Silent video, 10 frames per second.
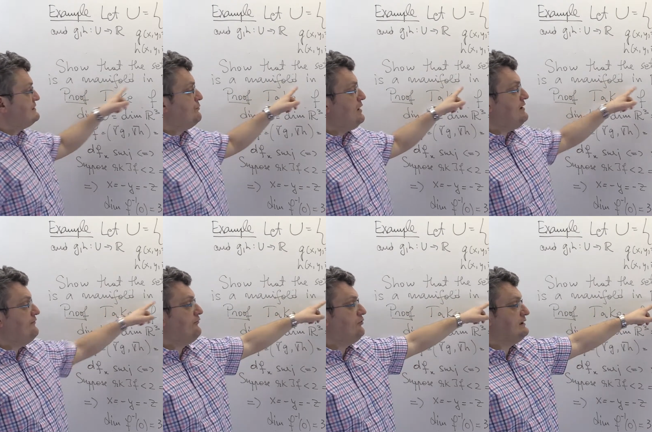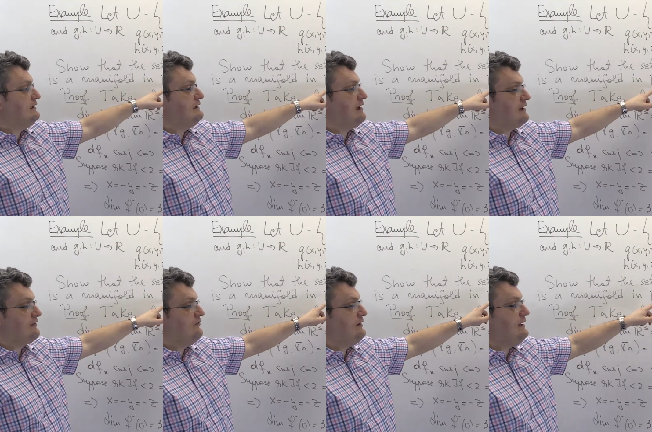a manifold in
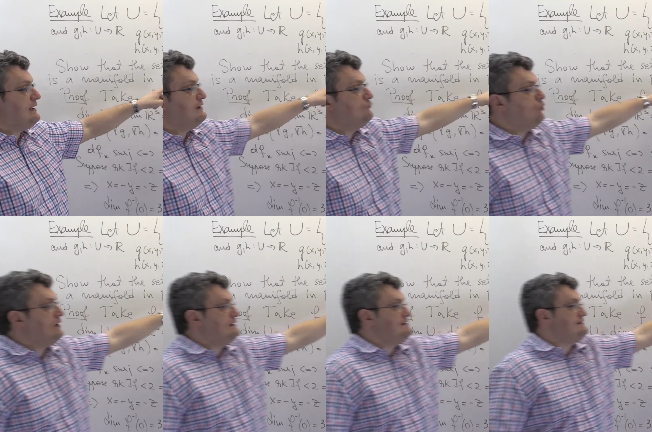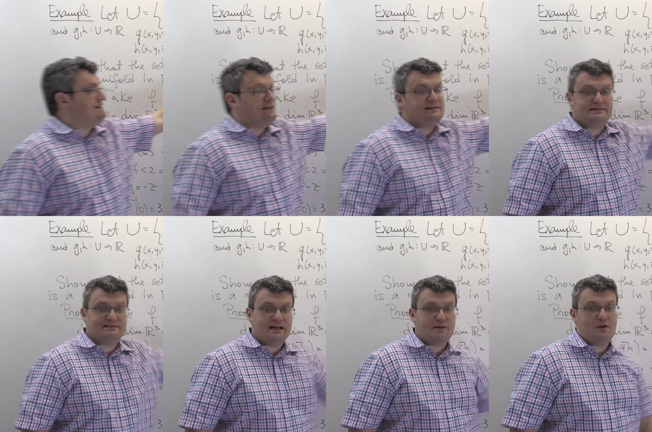R3, and what is its
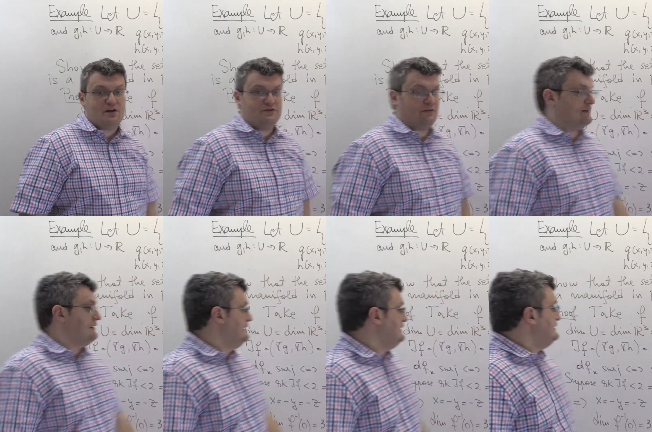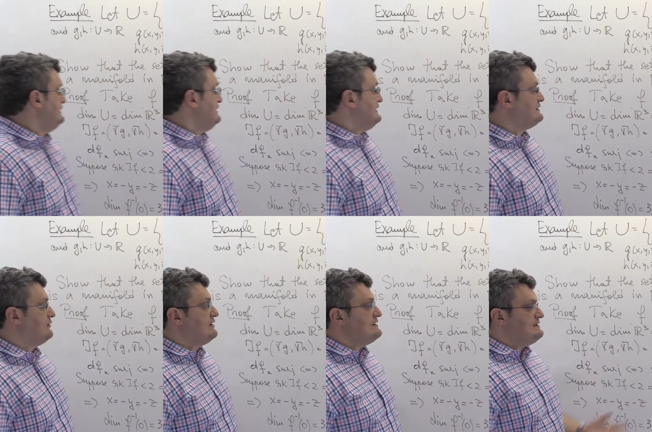dimension.
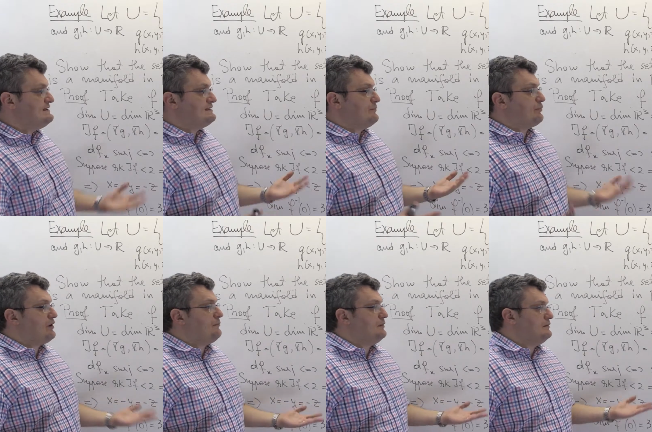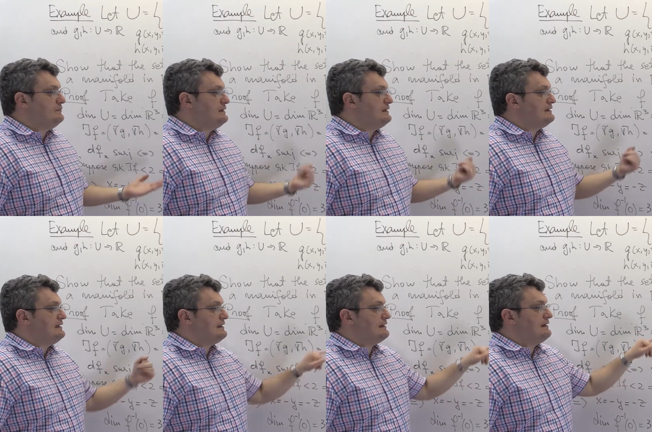So this is a problem
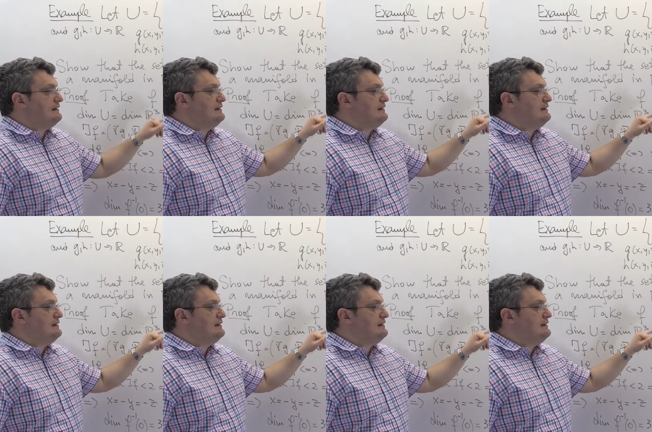that